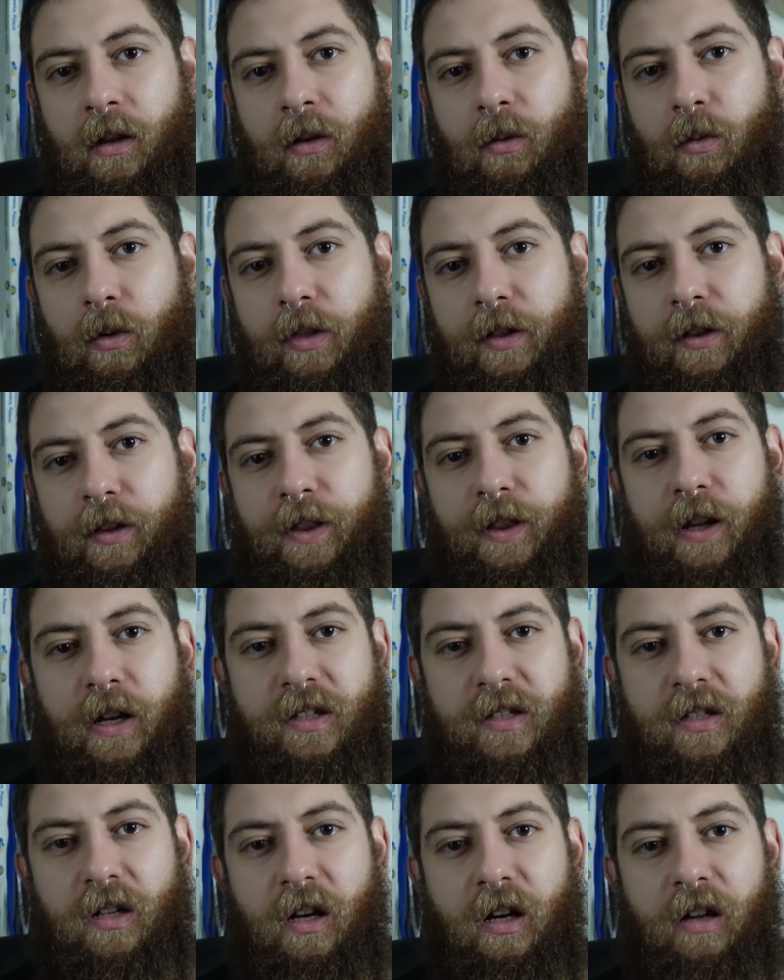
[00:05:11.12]
whether
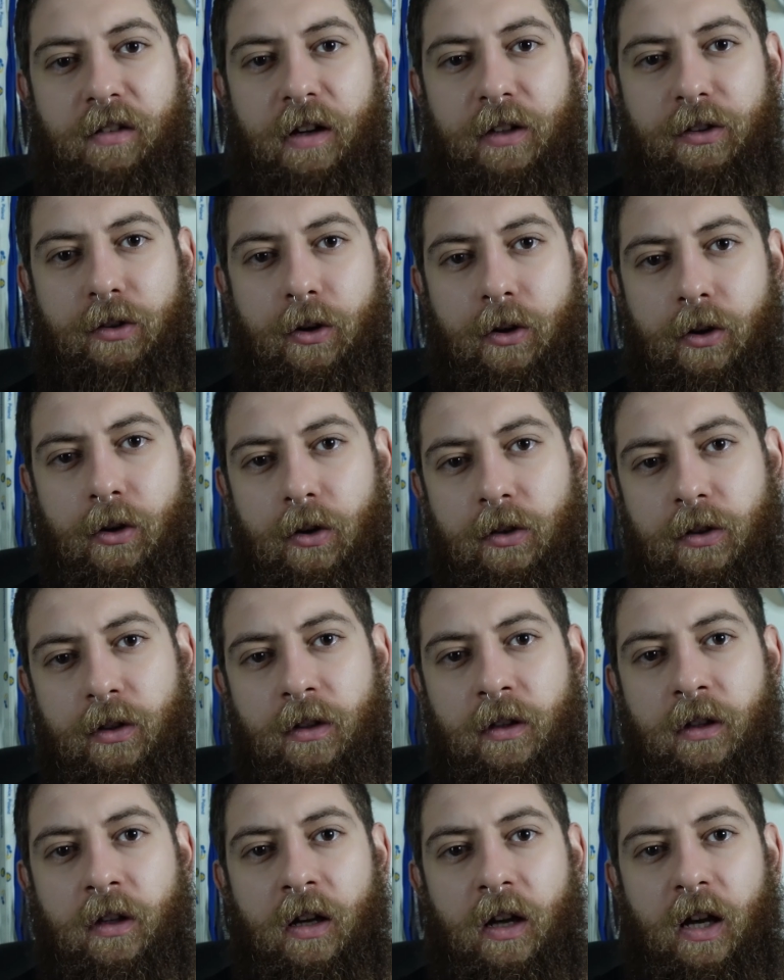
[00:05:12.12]
that's relevant or not,
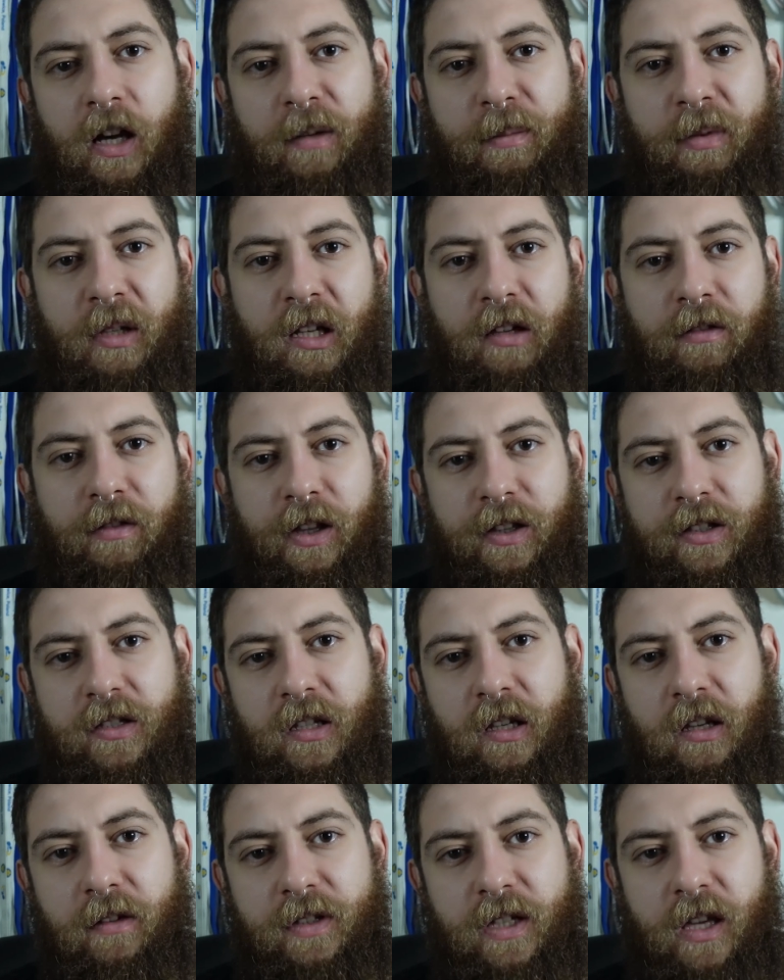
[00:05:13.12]
I believe that
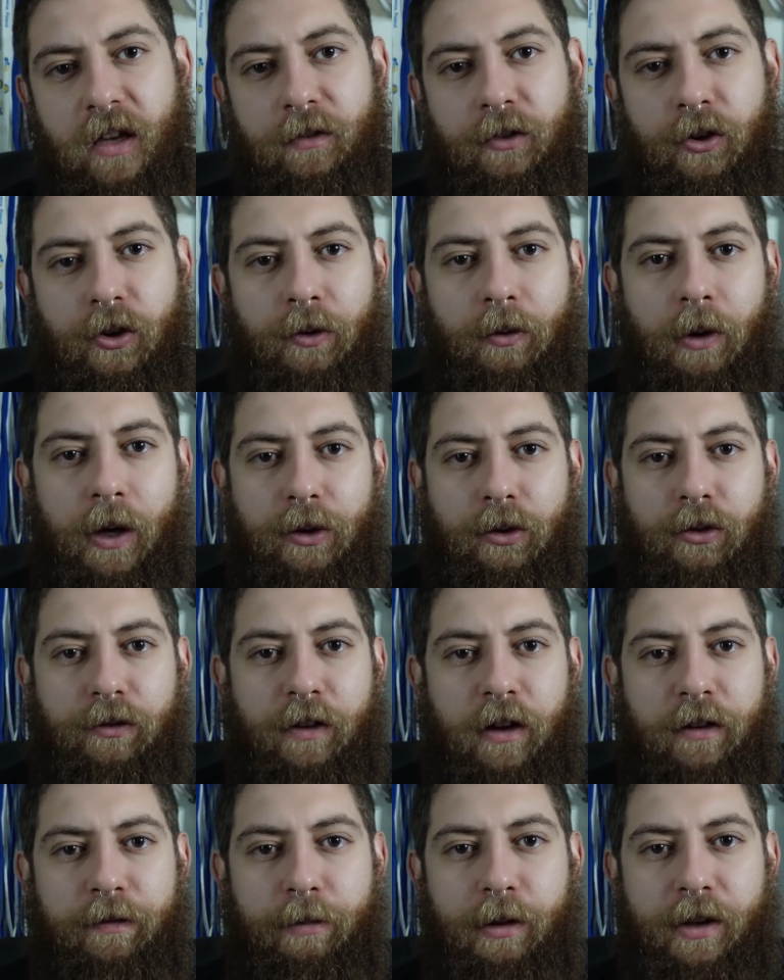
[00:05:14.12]
sleeves give you 1 to
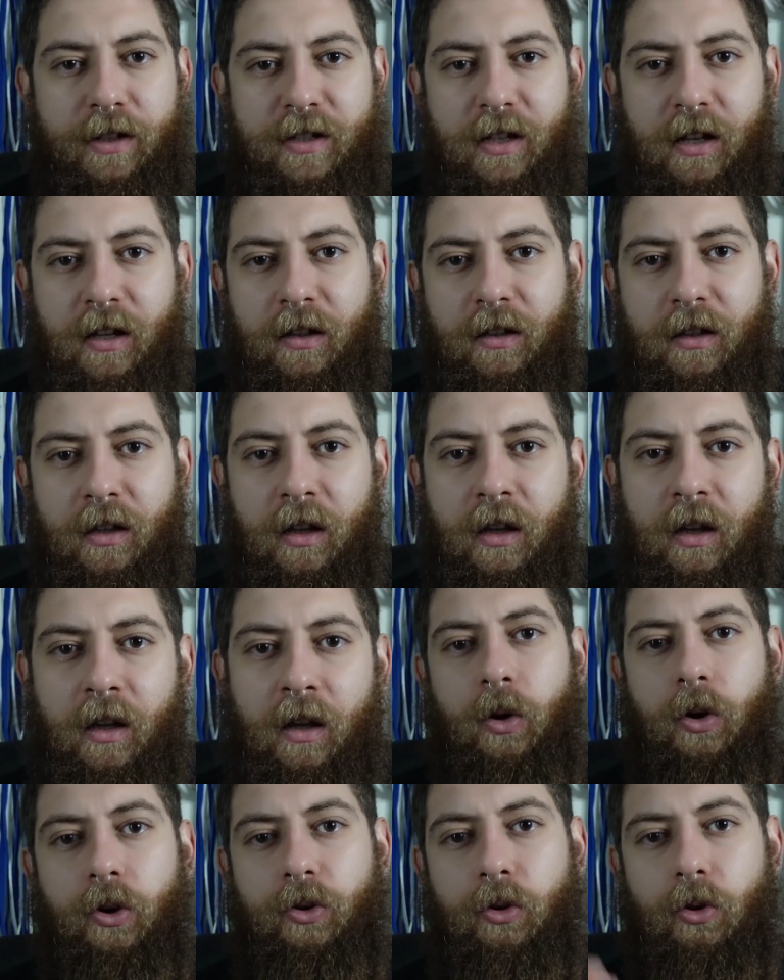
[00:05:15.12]
5%
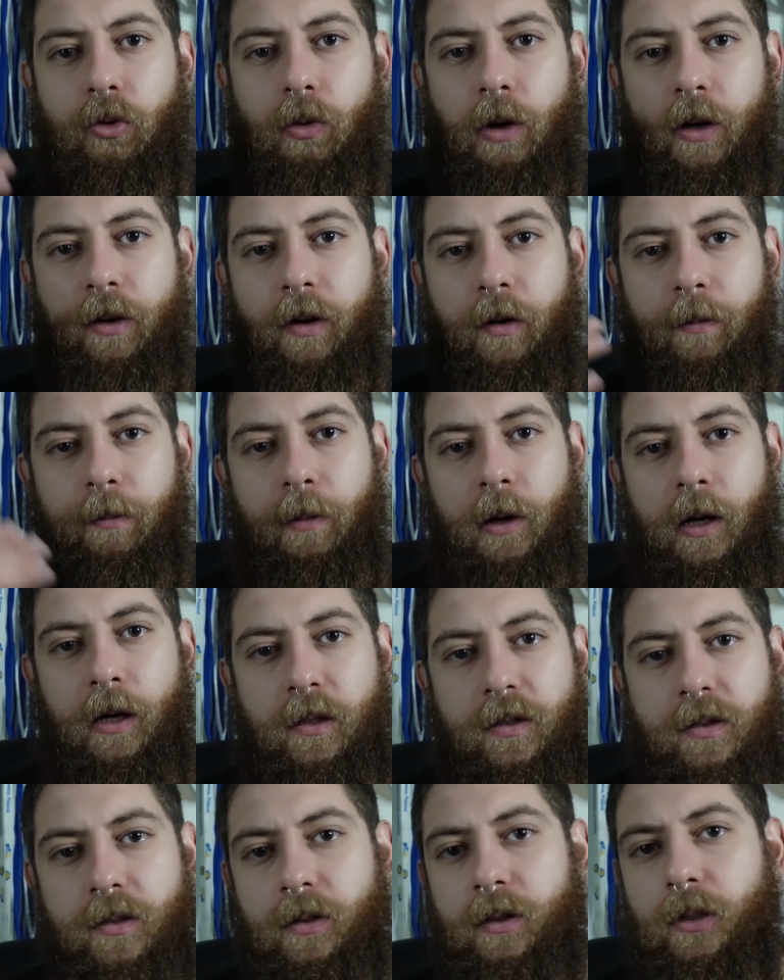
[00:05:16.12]
on your 1 rep
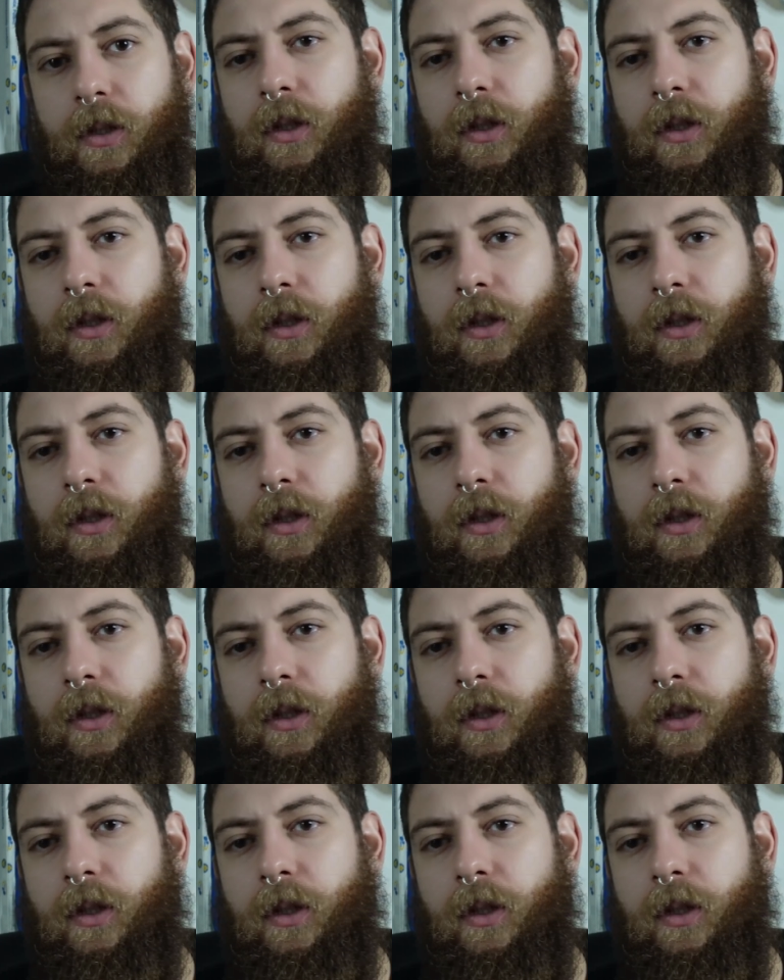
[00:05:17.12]
max.